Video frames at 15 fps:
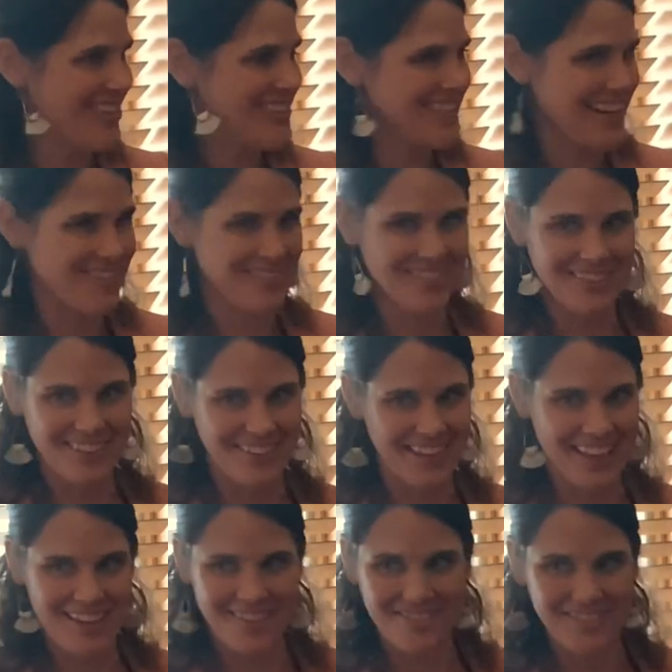I
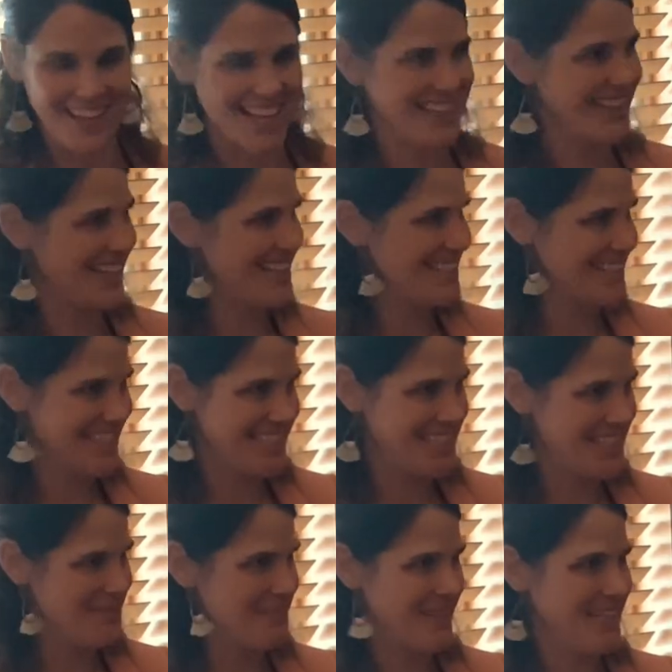live like less than
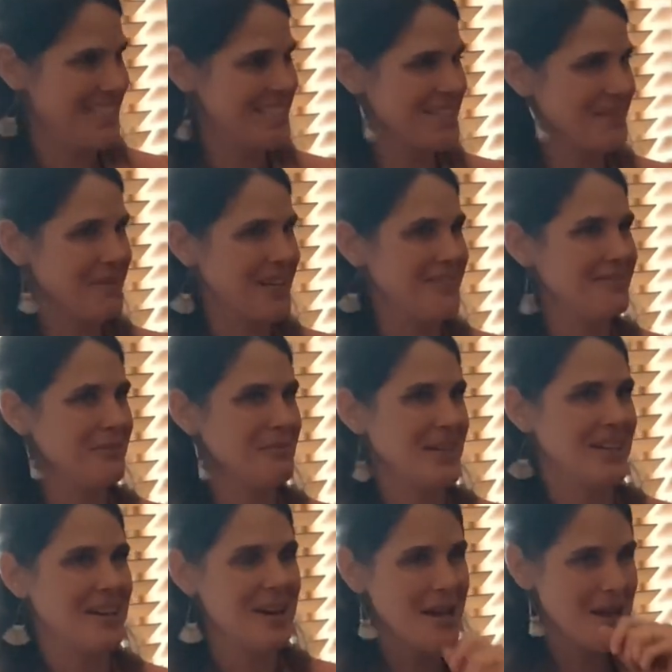10 minutes away from
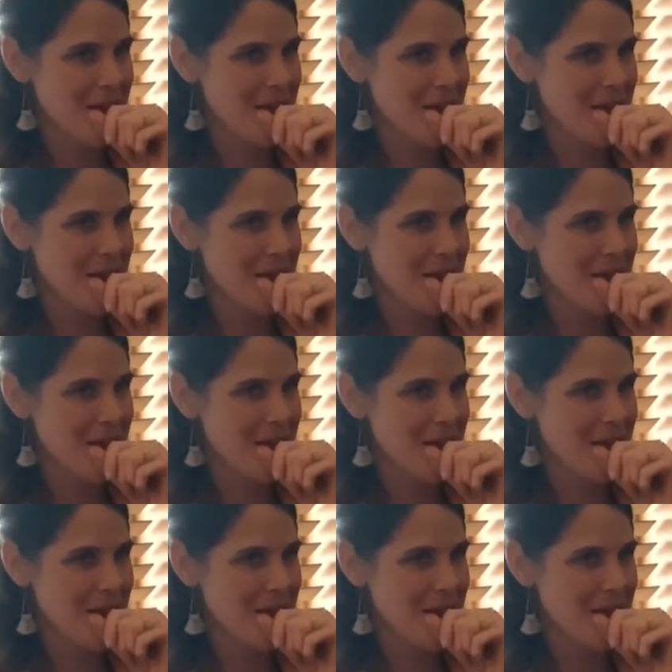here.